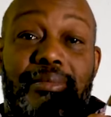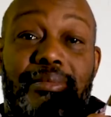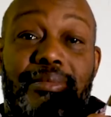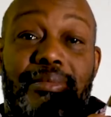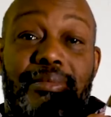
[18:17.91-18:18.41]

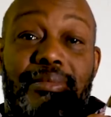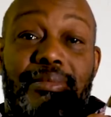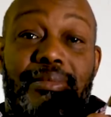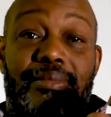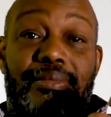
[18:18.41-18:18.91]
to
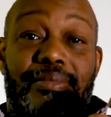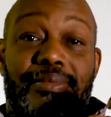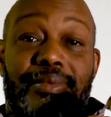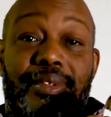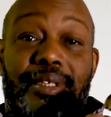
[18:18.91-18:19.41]

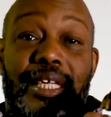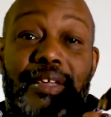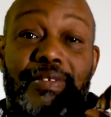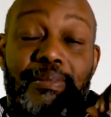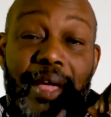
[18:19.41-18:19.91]

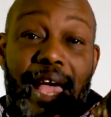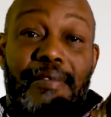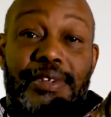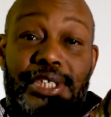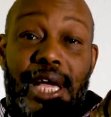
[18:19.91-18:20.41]
even
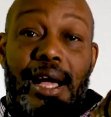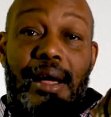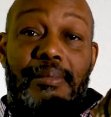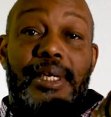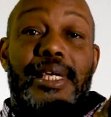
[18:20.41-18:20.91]
have a
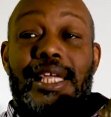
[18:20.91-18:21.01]
job.